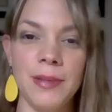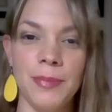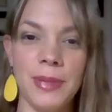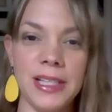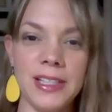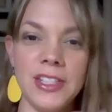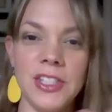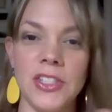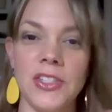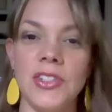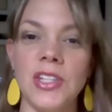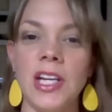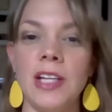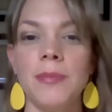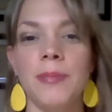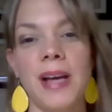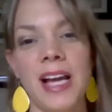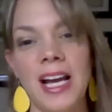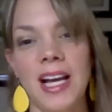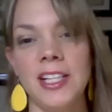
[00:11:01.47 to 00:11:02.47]
by just saying
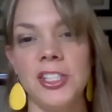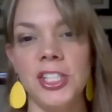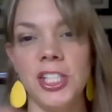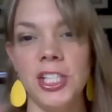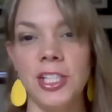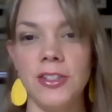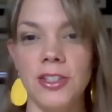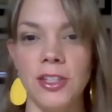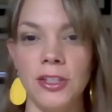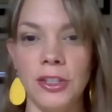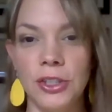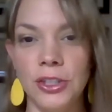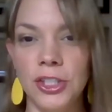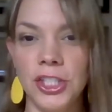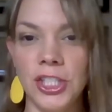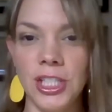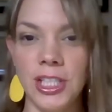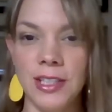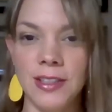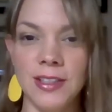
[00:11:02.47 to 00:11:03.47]
bad genes and good
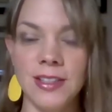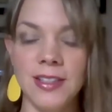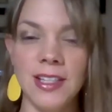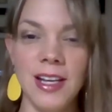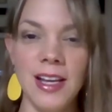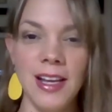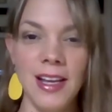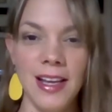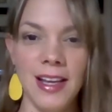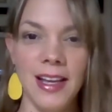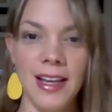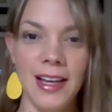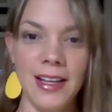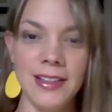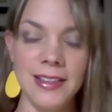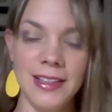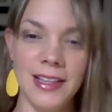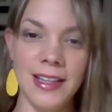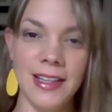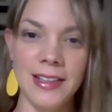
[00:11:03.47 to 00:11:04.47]
genes,
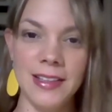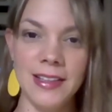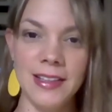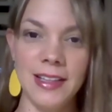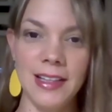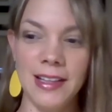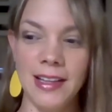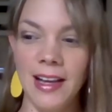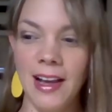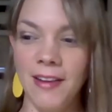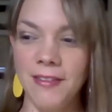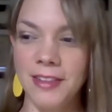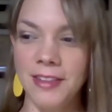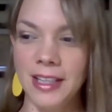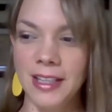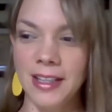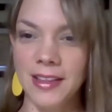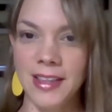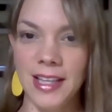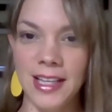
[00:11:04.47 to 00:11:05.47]
and
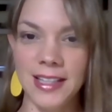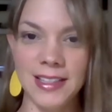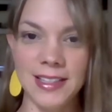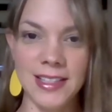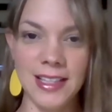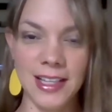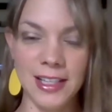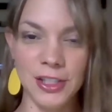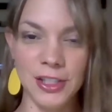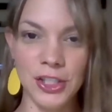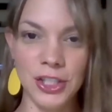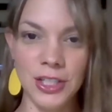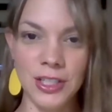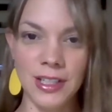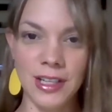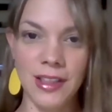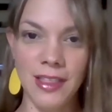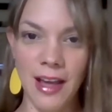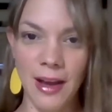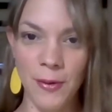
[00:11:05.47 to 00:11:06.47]
having that discussion
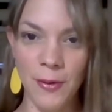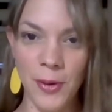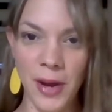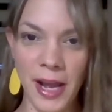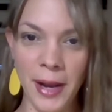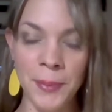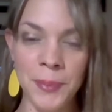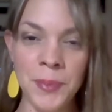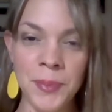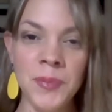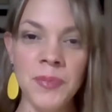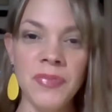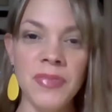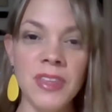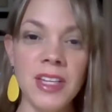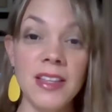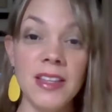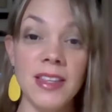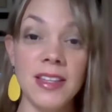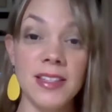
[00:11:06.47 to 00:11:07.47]
in that way.
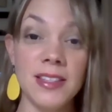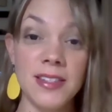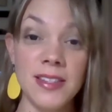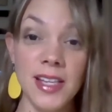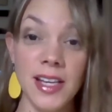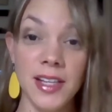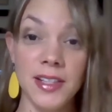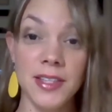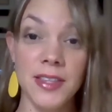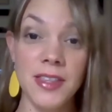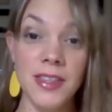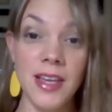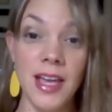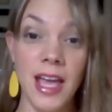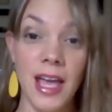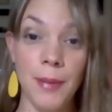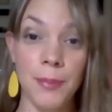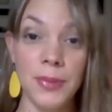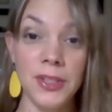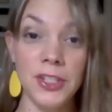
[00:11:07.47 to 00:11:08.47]
The sixth
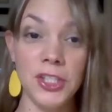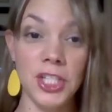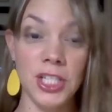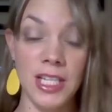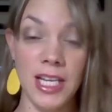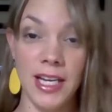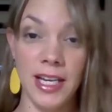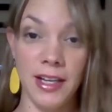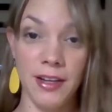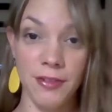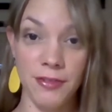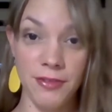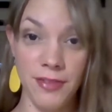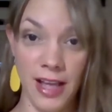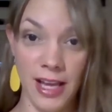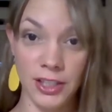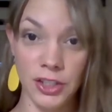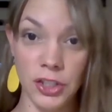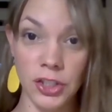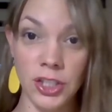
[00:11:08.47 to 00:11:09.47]
epigenetic
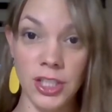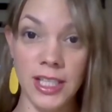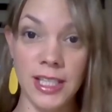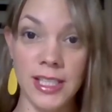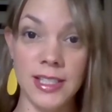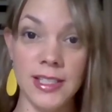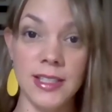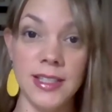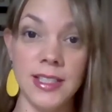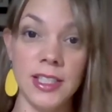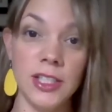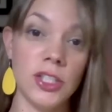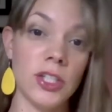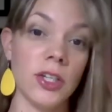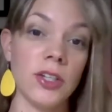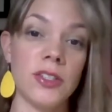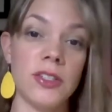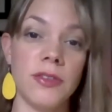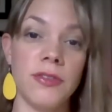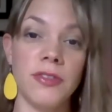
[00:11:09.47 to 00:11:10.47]
factor is
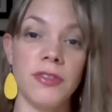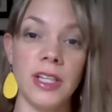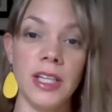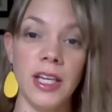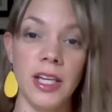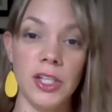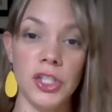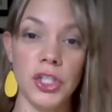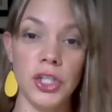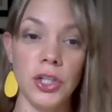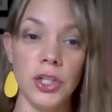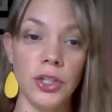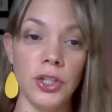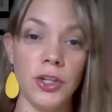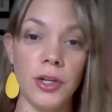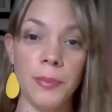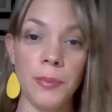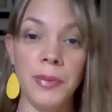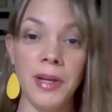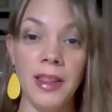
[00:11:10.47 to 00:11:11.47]
detoxification, your
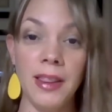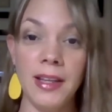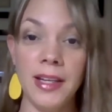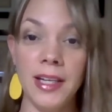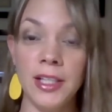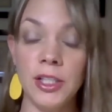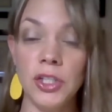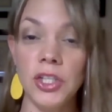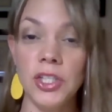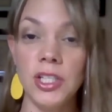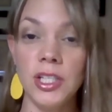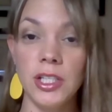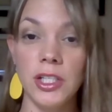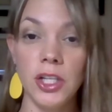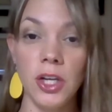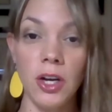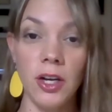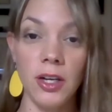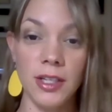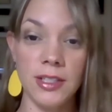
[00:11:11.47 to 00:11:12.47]
ability to
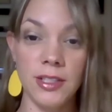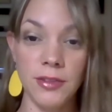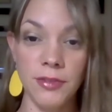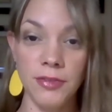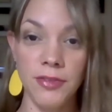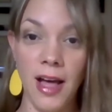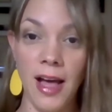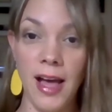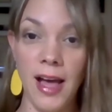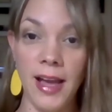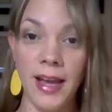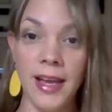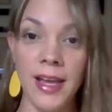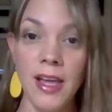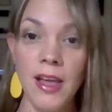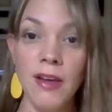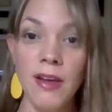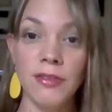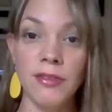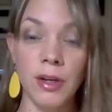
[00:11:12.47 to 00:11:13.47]
detoxify
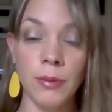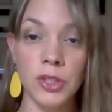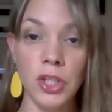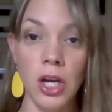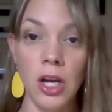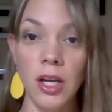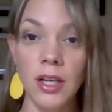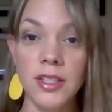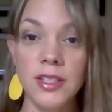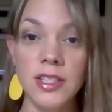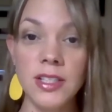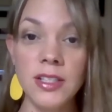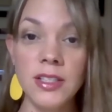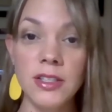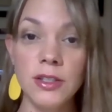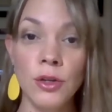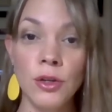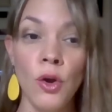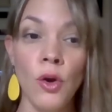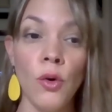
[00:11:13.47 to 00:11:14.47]
from toxins,
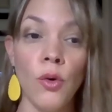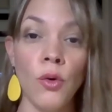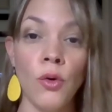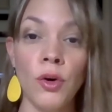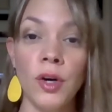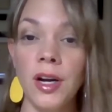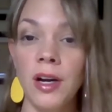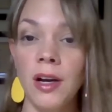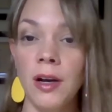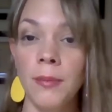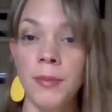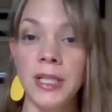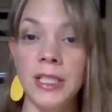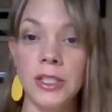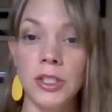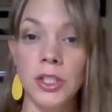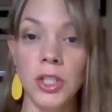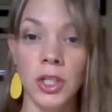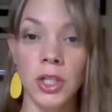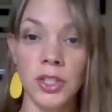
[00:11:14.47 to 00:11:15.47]
or how many
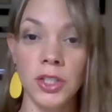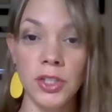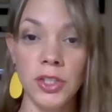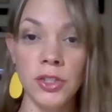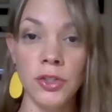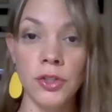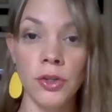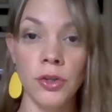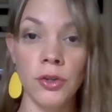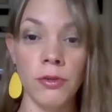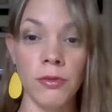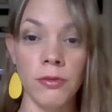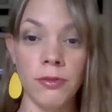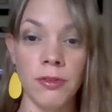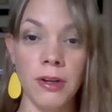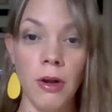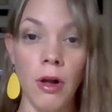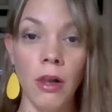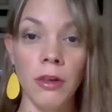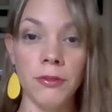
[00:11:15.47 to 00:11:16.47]
toxins you
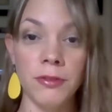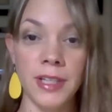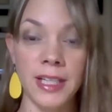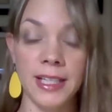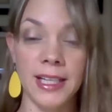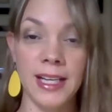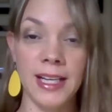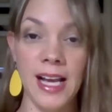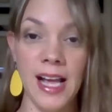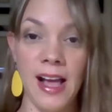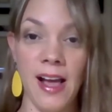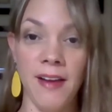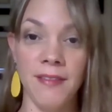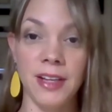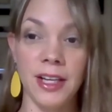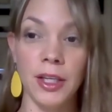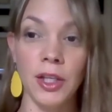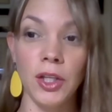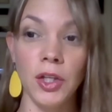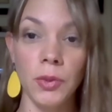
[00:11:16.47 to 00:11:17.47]
already have
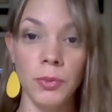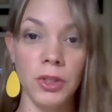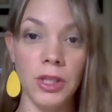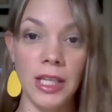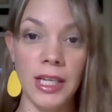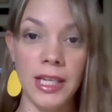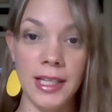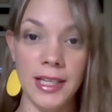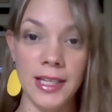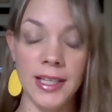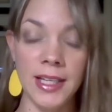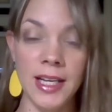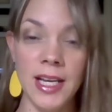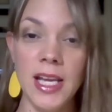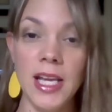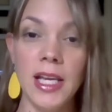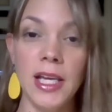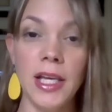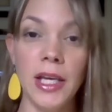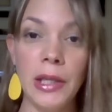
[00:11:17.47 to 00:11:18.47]
accumulated
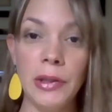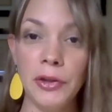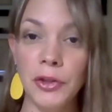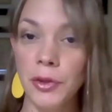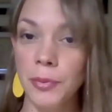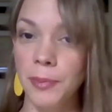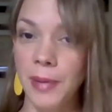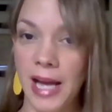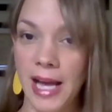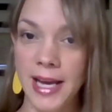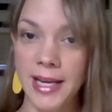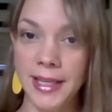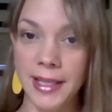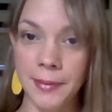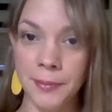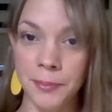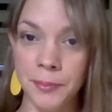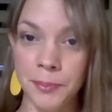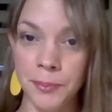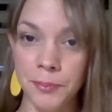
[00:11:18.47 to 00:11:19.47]
in your body.
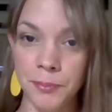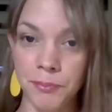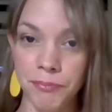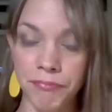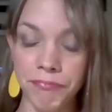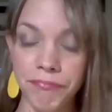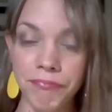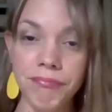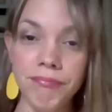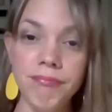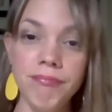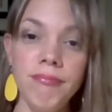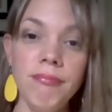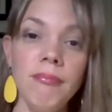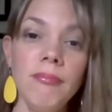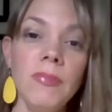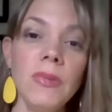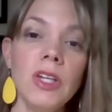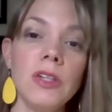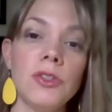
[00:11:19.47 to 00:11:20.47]

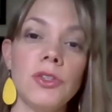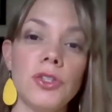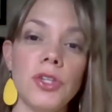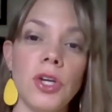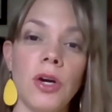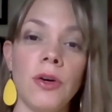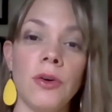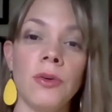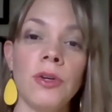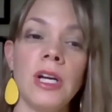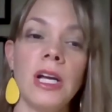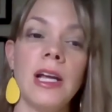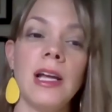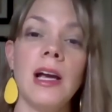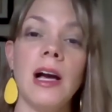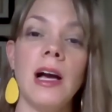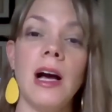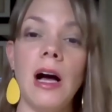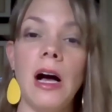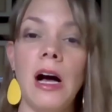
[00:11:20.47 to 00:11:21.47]
So
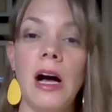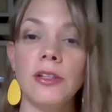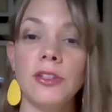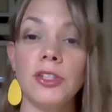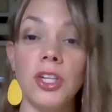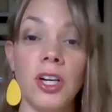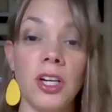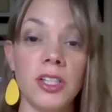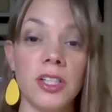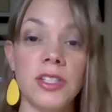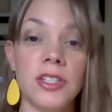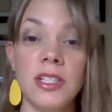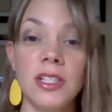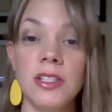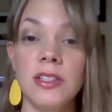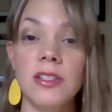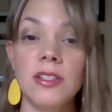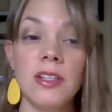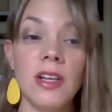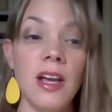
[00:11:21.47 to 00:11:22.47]

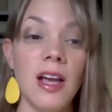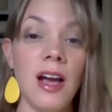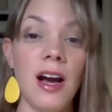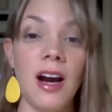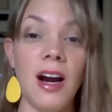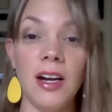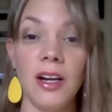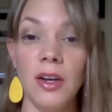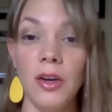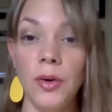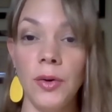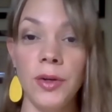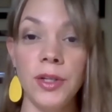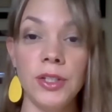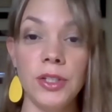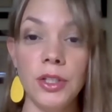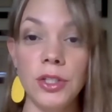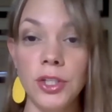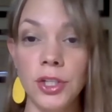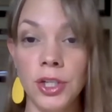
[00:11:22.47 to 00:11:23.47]
toxins are going
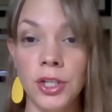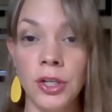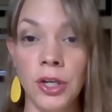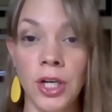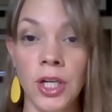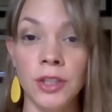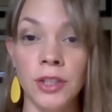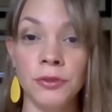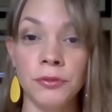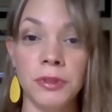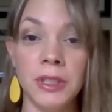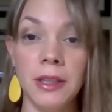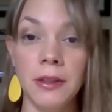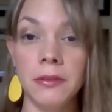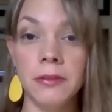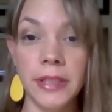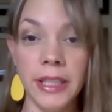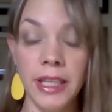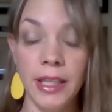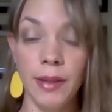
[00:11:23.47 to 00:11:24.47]
to turn on really,
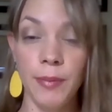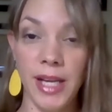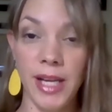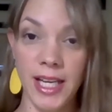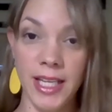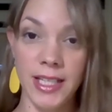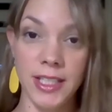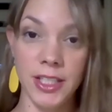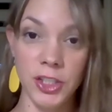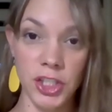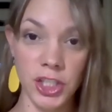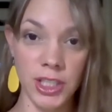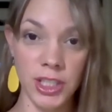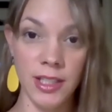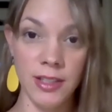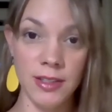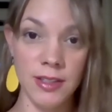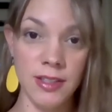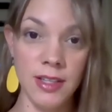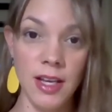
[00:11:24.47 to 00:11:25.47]
really bad
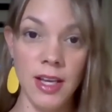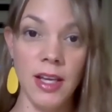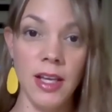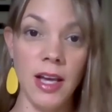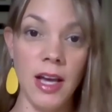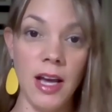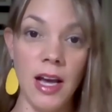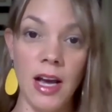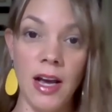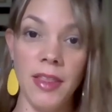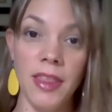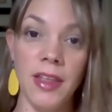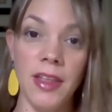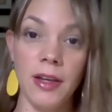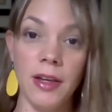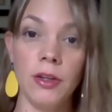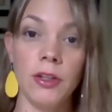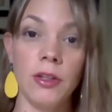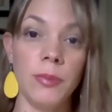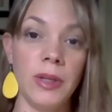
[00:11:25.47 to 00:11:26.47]
genes that
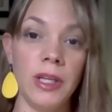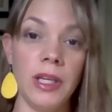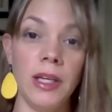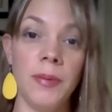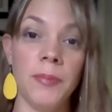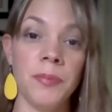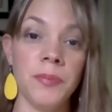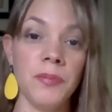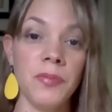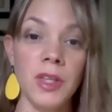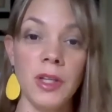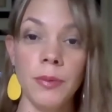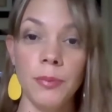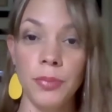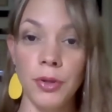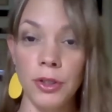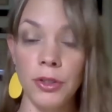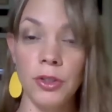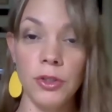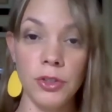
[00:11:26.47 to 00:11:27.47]
could be
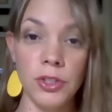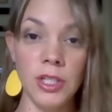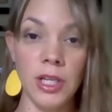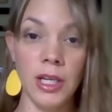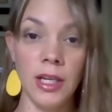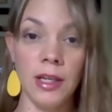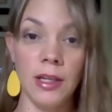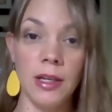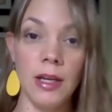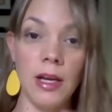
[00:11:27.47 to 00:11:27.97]
producing